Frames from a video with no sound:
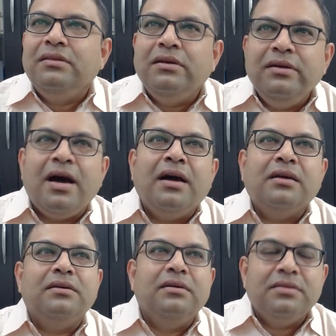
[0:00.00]
the
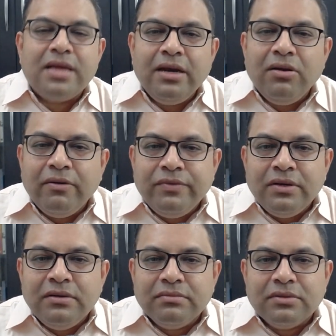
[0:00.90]
dark side of
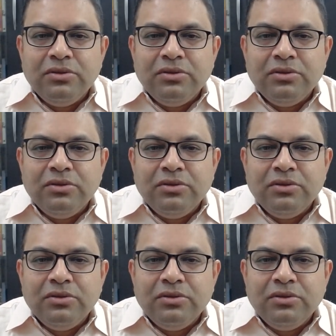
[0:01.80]
the,